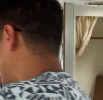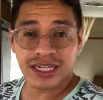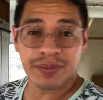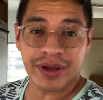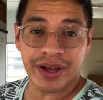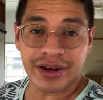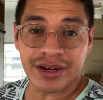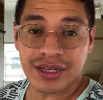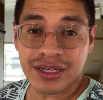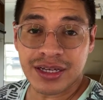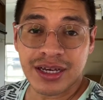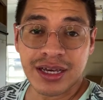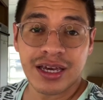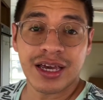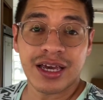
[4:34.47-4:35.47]
Think about it.
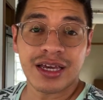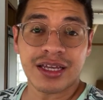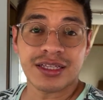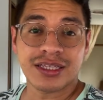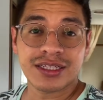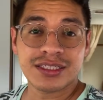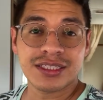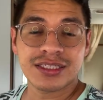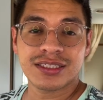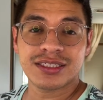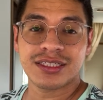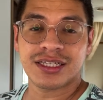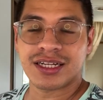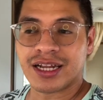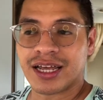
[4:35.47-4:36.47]
This is
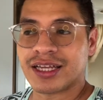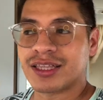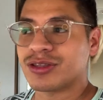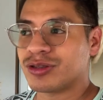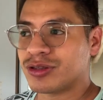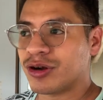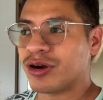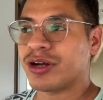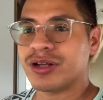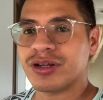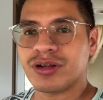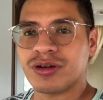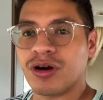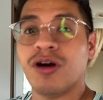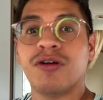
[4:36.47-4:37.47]
like
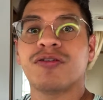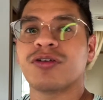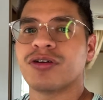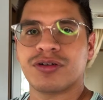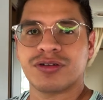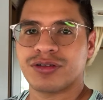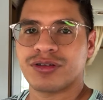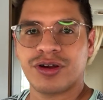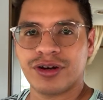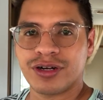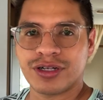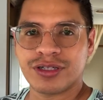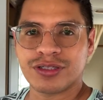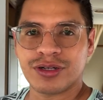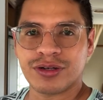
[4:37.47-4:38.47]
30, over 30
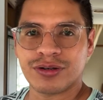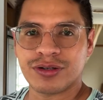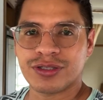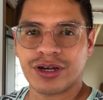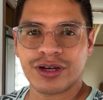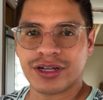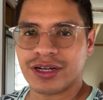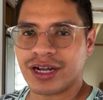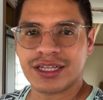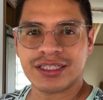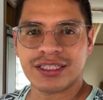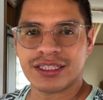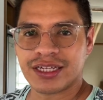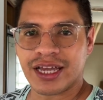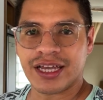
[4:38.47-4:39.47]
years old. You're talking
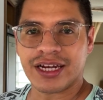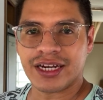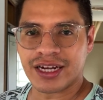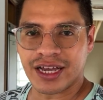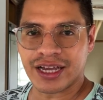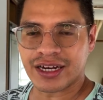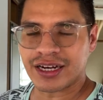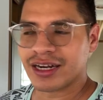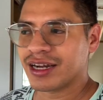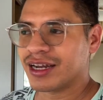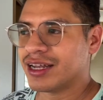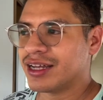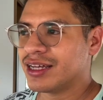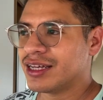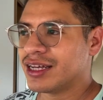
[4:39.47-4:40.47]
1989.
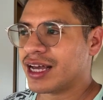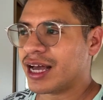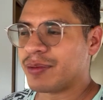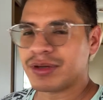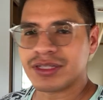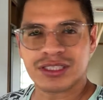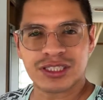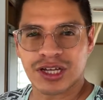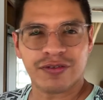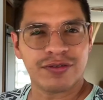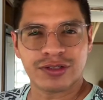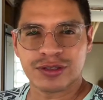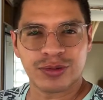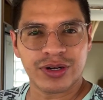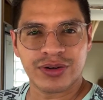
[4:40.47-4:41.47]
I mean, cell
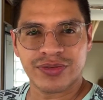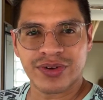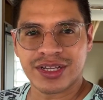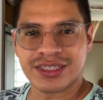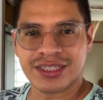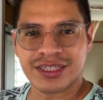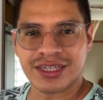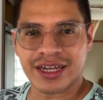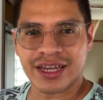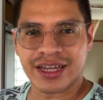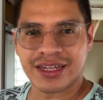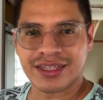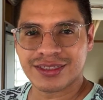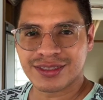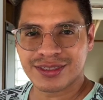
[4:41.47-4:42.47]
phones weren't invented yet.